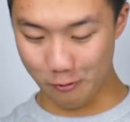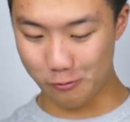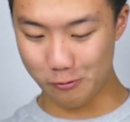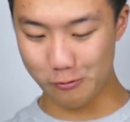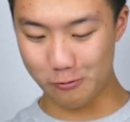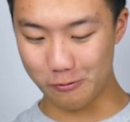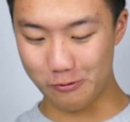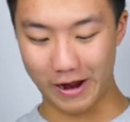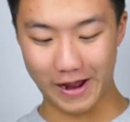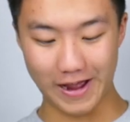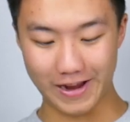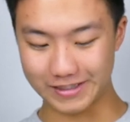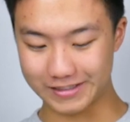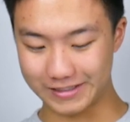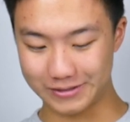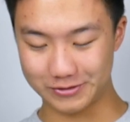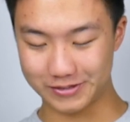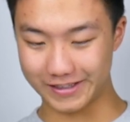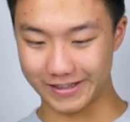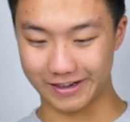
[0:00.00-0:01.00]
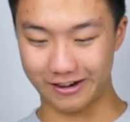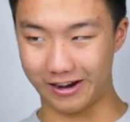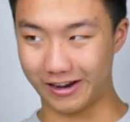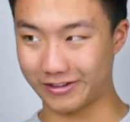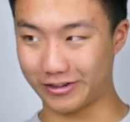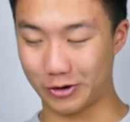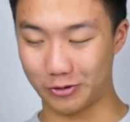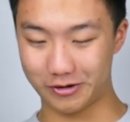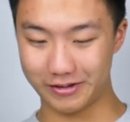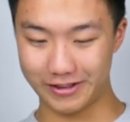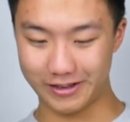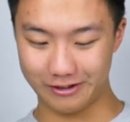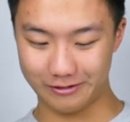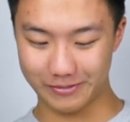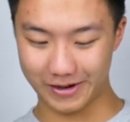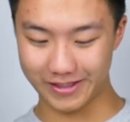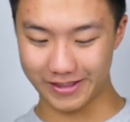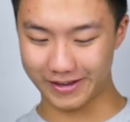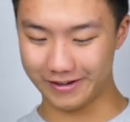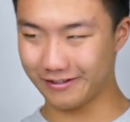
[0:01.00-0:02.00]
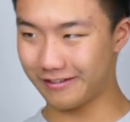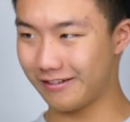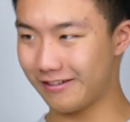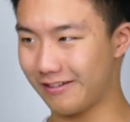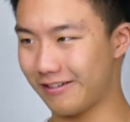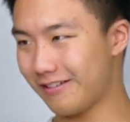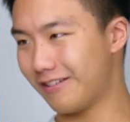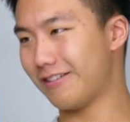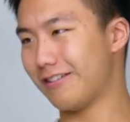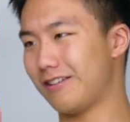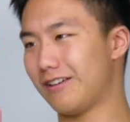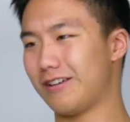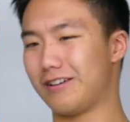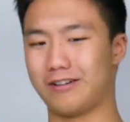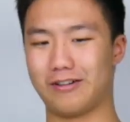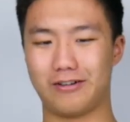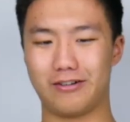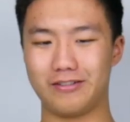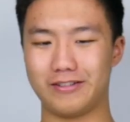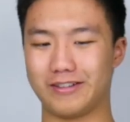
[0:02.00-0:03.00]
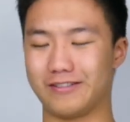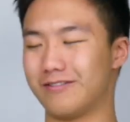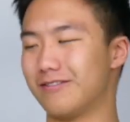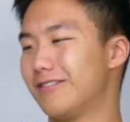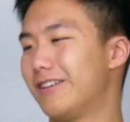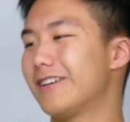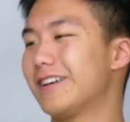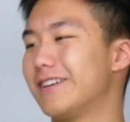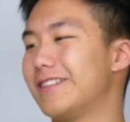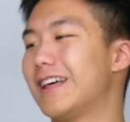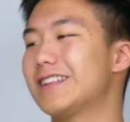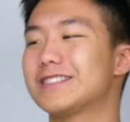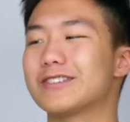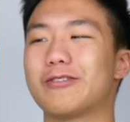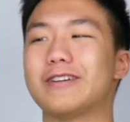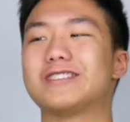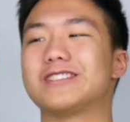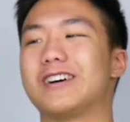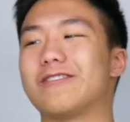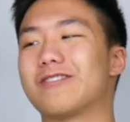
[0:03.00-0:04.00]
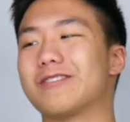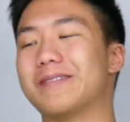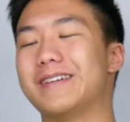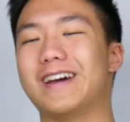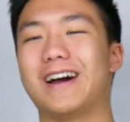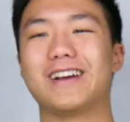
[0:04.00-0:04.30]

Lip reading: Ooh, I actually was like on OLL by then. Holy, okay, that's a great solve for me.